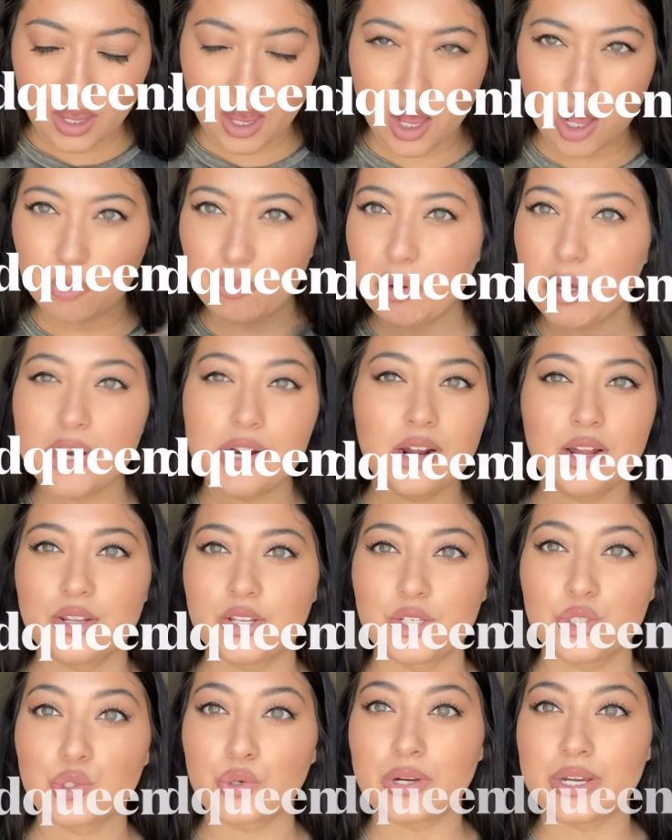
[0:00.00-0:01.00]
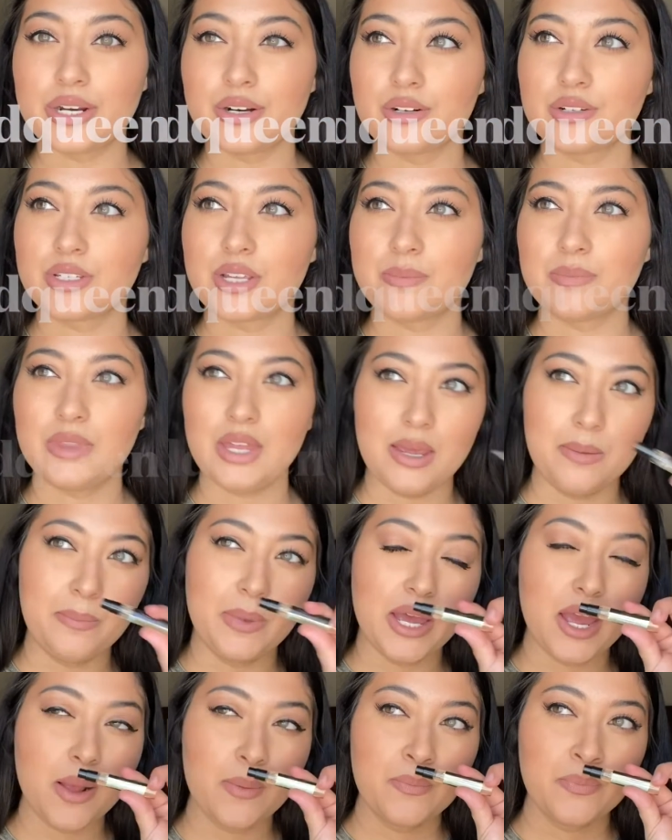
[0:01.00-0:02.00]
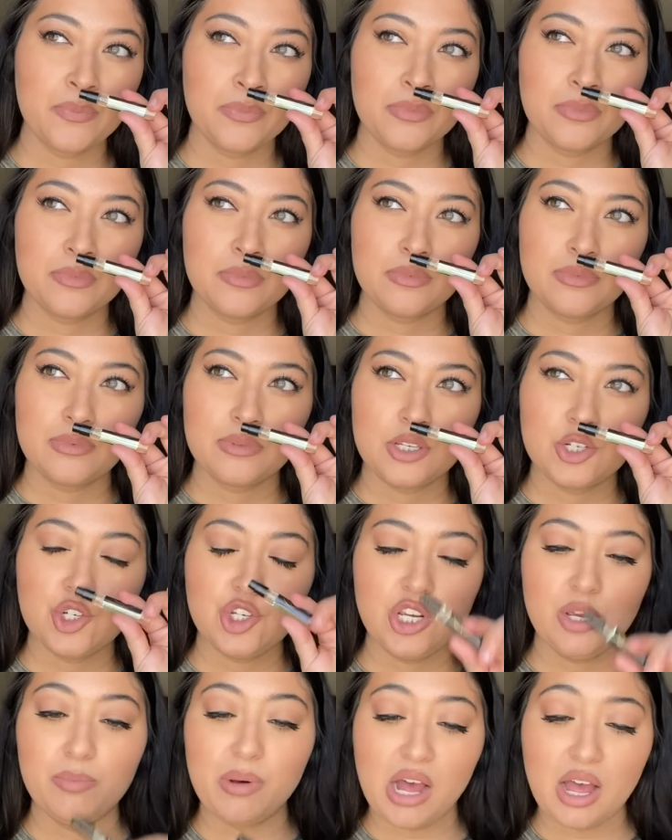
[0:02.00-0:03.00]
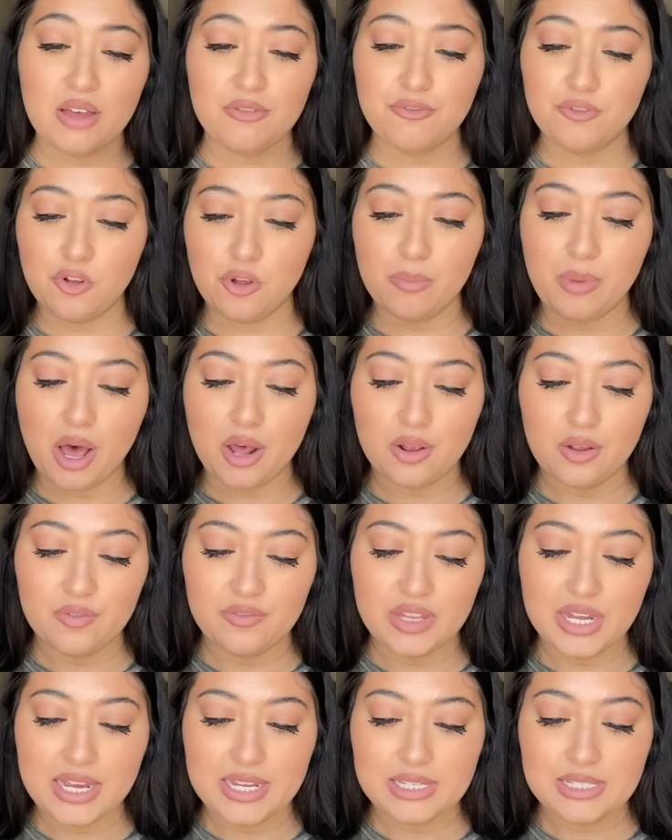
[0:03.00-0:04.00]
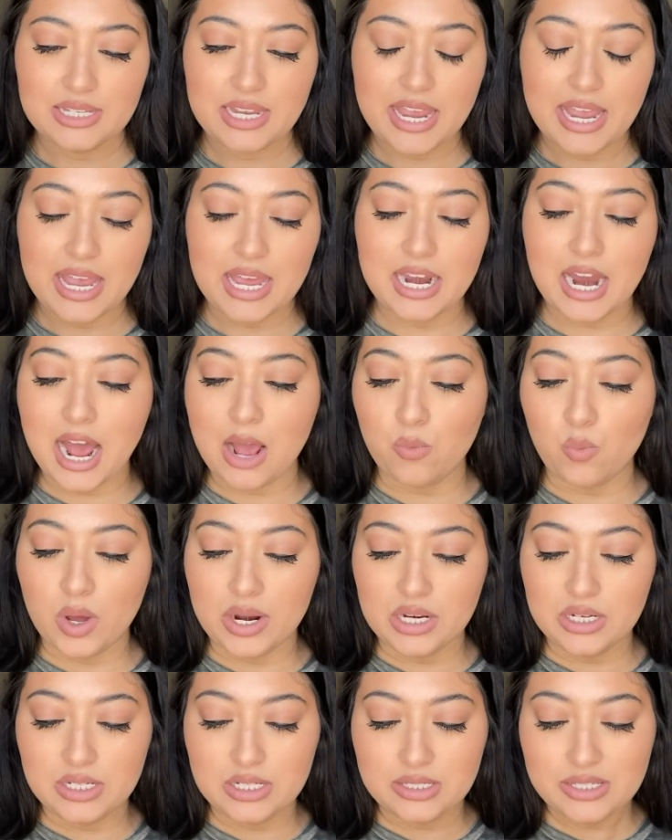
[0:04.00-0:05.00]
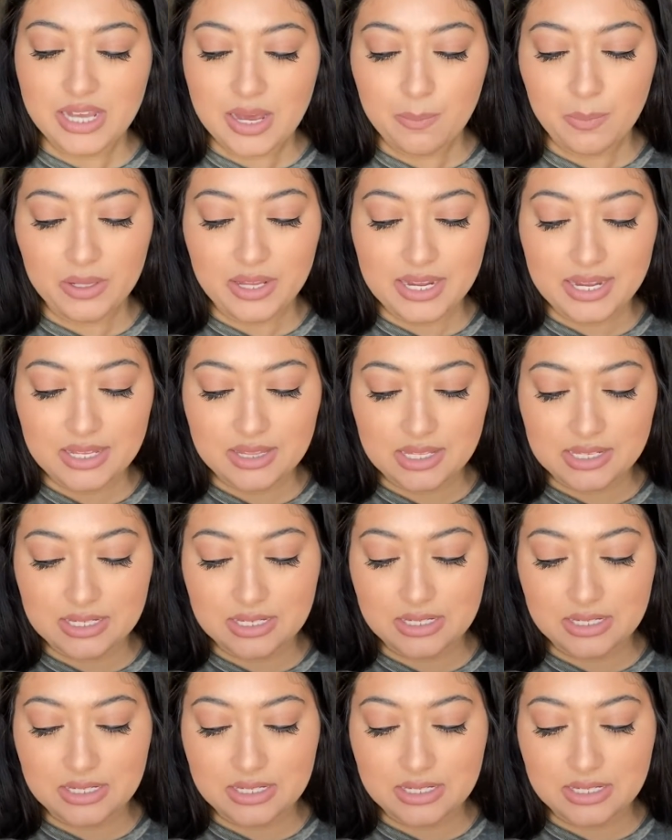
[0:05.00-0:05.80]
I'll put it on the screen or something, but she bought a full bottle of this and I wanted to sample it. This